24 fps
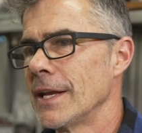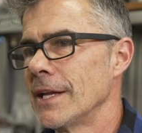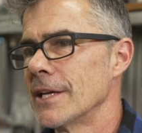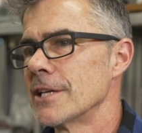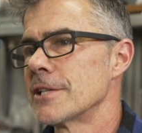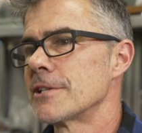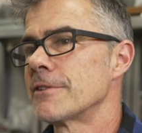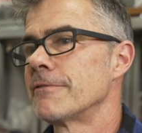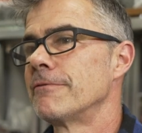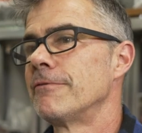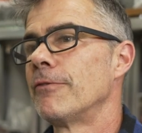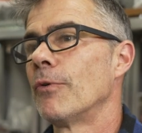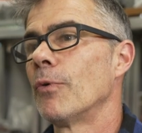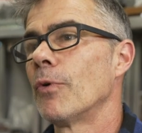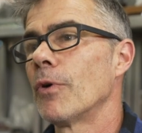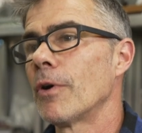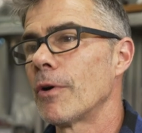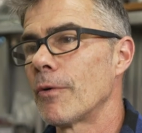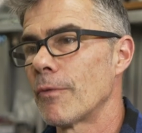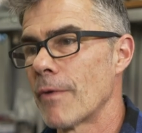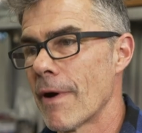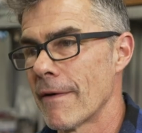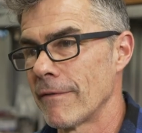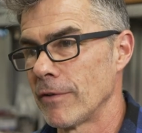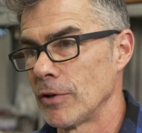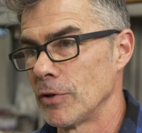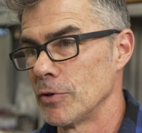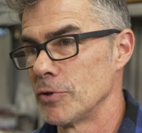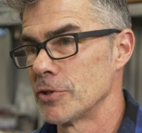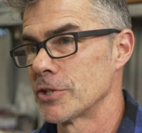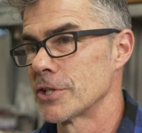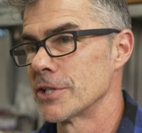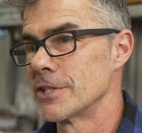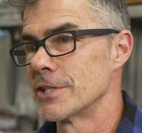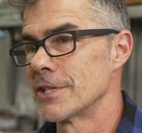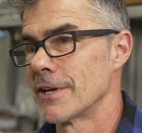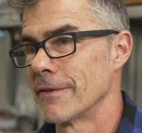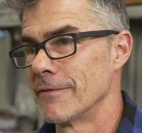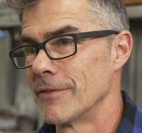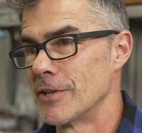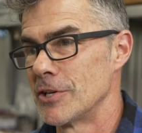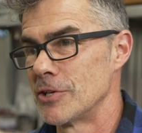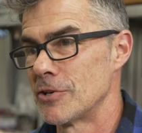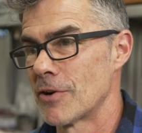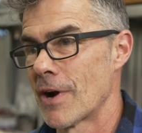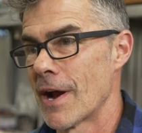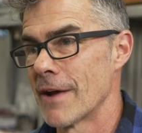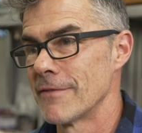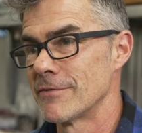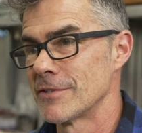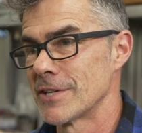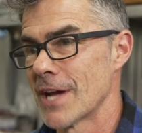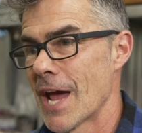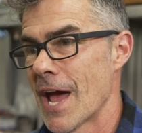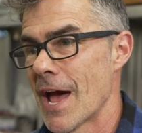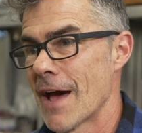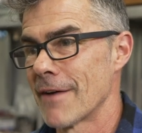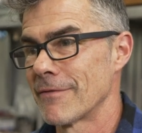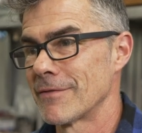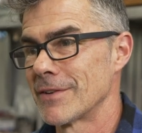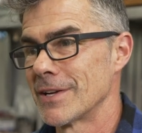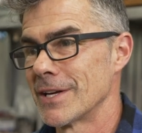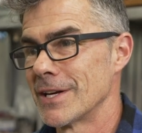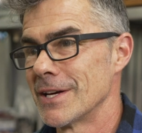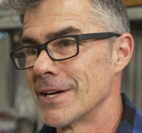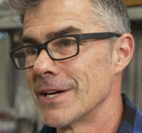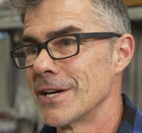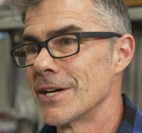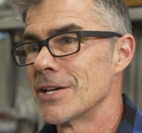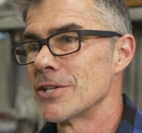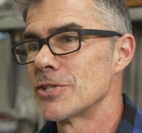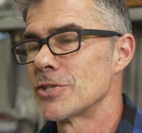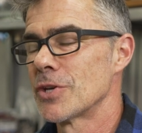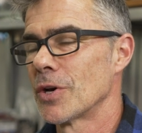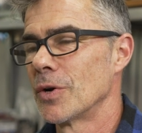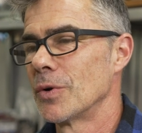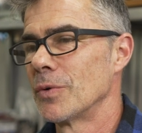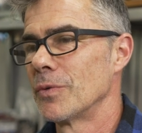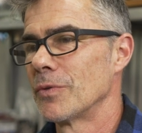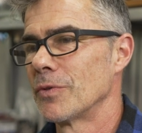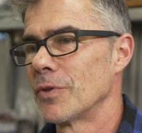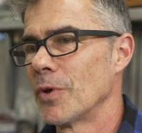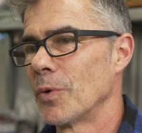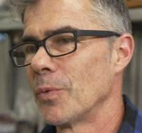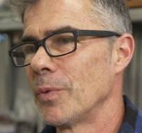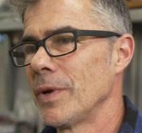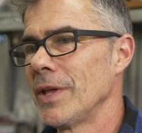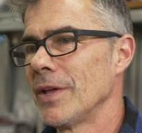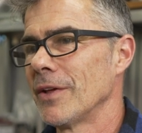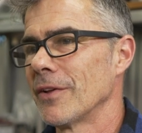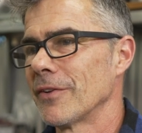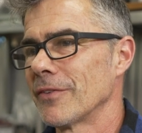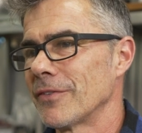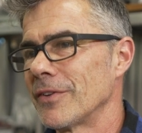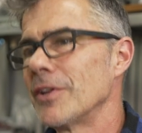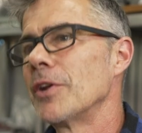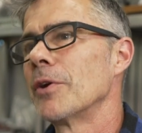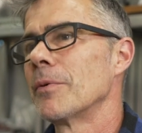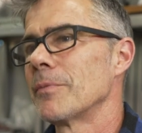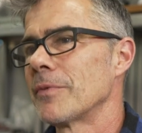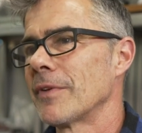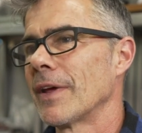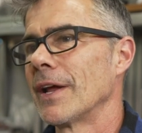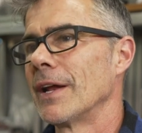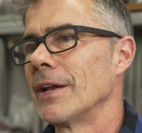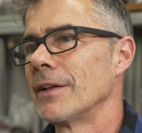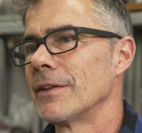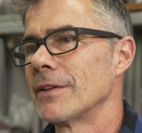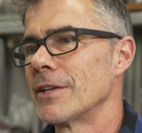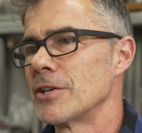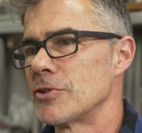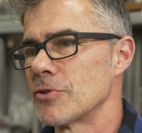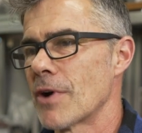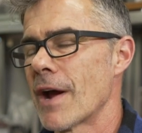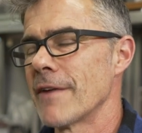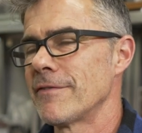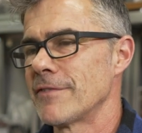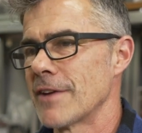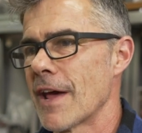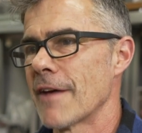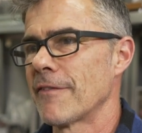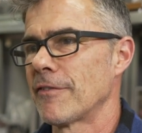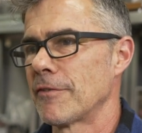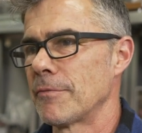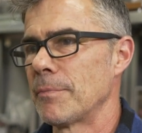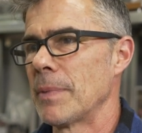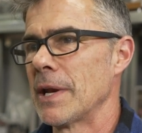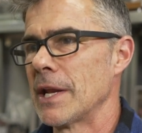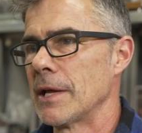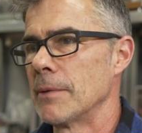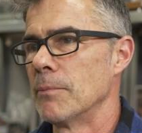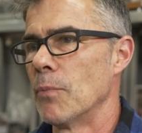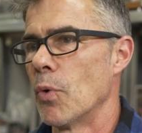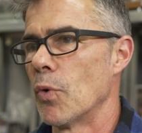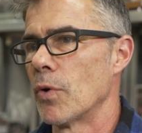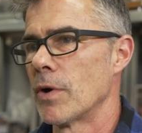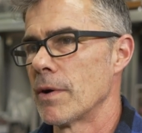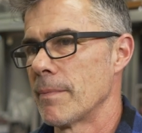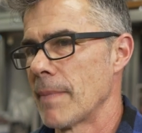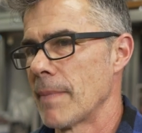is 4 revolutions of the drive shaft. Yeah. So the wheels, you know what I'm saying? The drive shaft's spinning more to